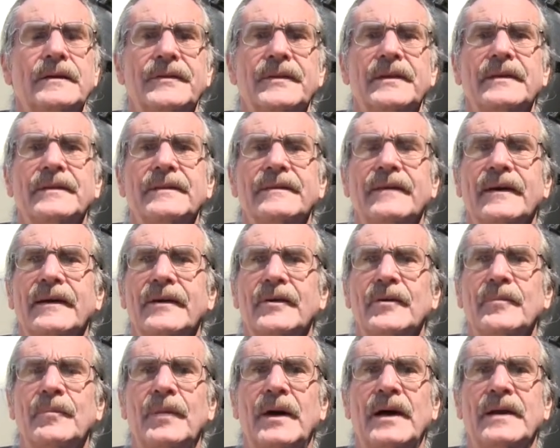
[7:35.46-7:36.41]
The
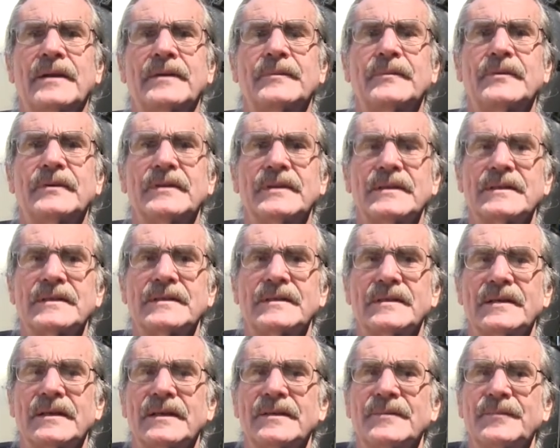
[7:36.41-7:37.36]
entire bottom
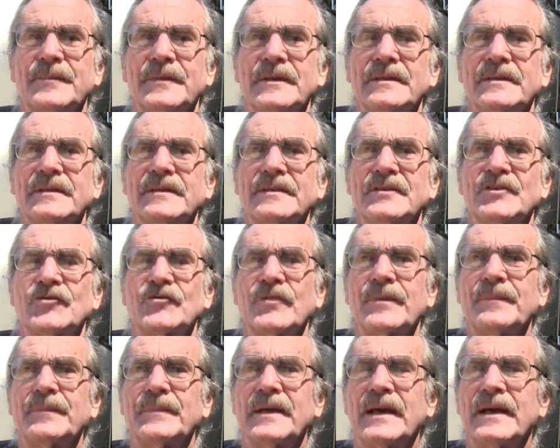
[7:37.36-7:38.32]
was been
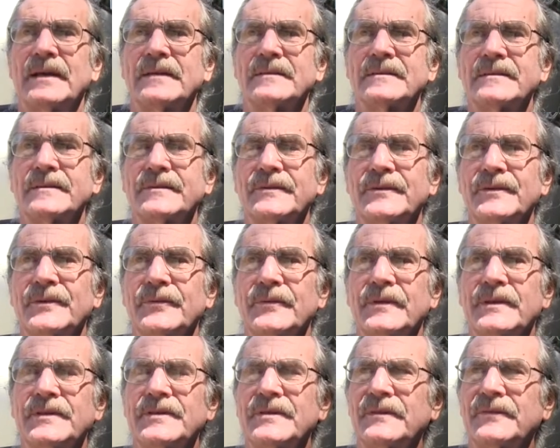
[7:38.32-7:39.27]
stripped down to the
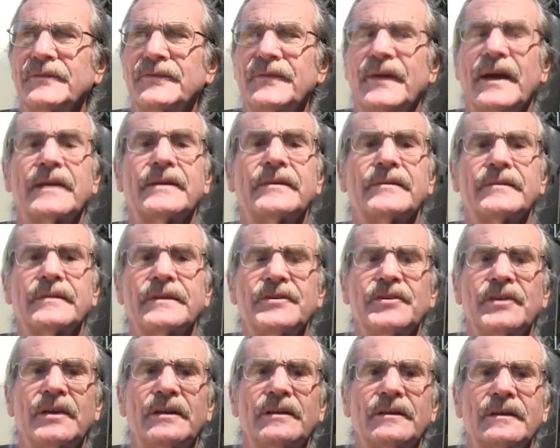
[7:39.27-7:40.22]
original factory
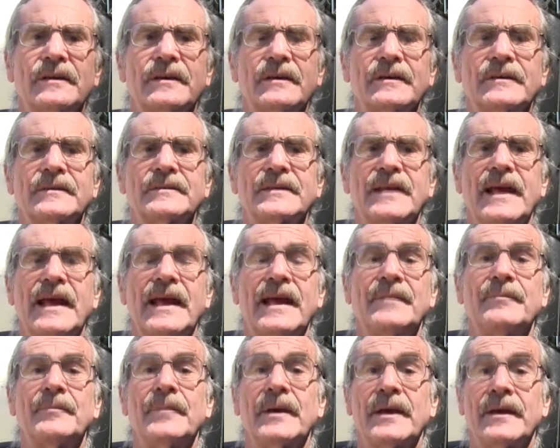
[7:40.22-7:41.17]
gel coat
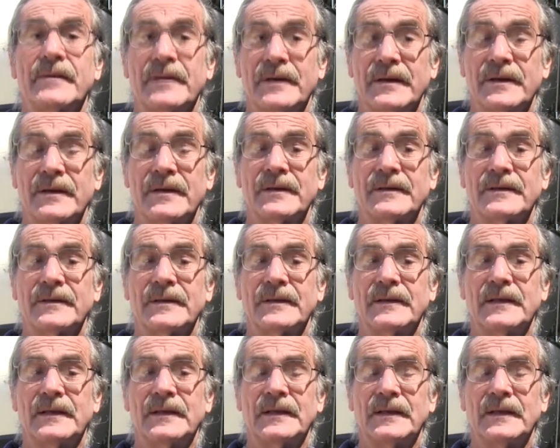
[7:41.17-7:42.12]
and barrier coat,
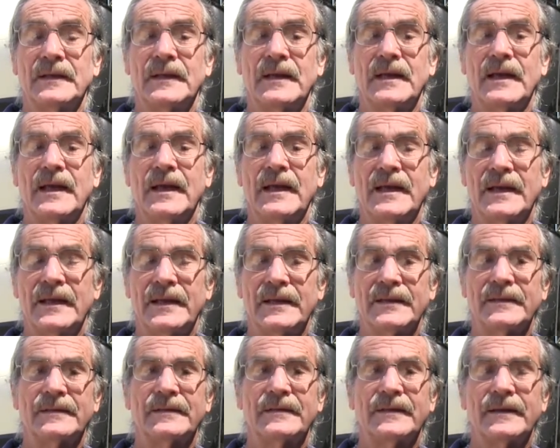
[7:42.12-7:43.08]

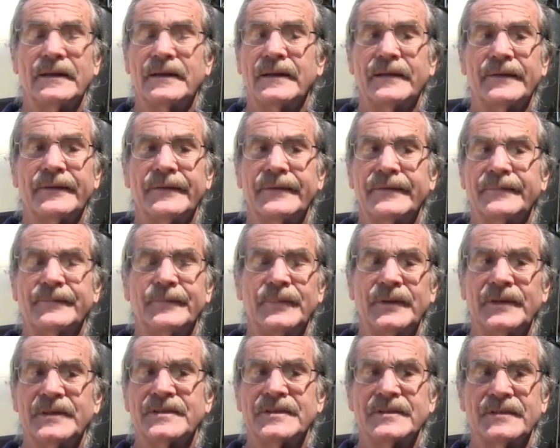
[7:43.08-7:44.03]
and
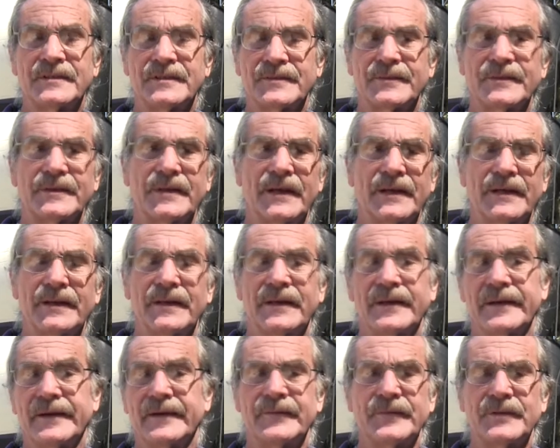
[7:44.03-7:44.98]
blisses were taken
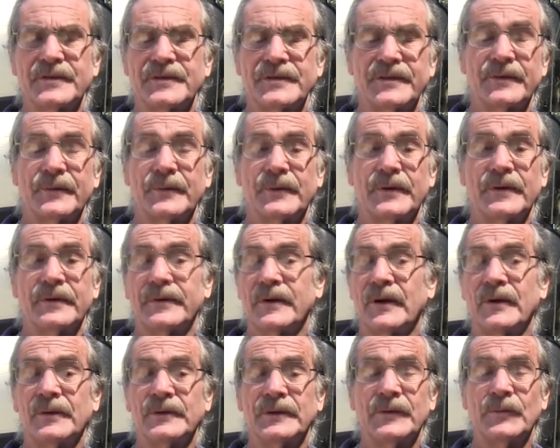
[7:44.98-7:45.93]
care of, which there were
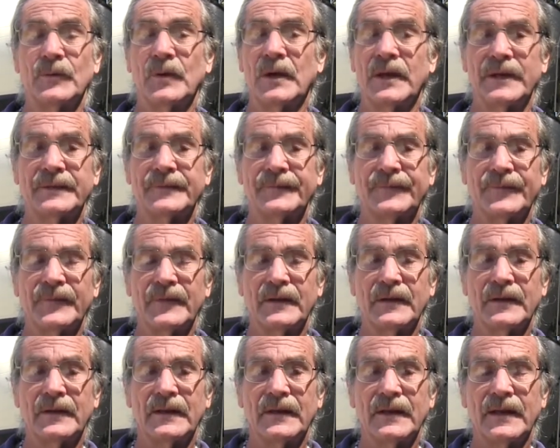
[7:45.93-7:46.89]
only one,
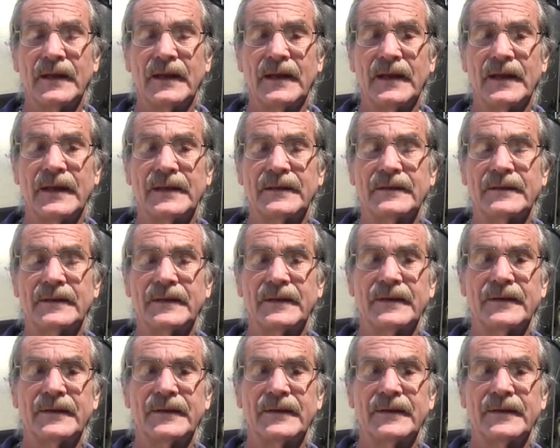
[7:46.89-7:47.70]
and